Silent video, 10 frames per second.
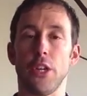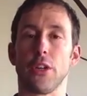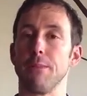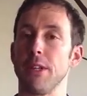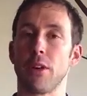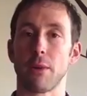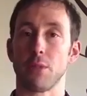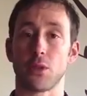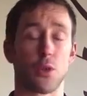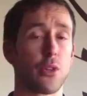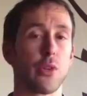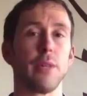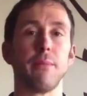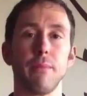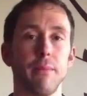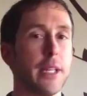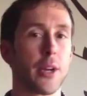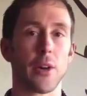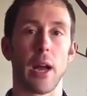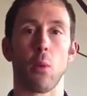You can meet her at a bookstore. You can meet
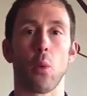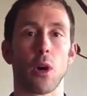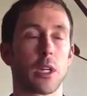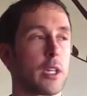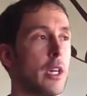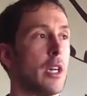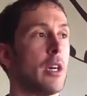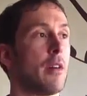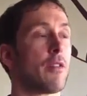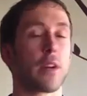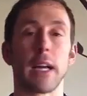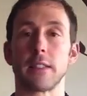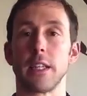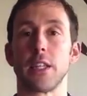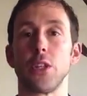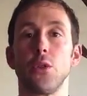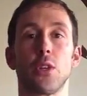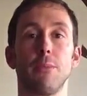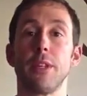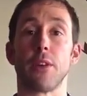her at work. For God's sake, you
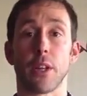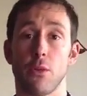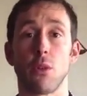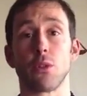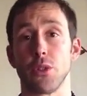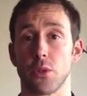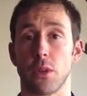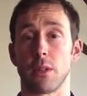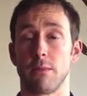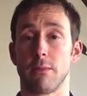can meet her at a grocery store.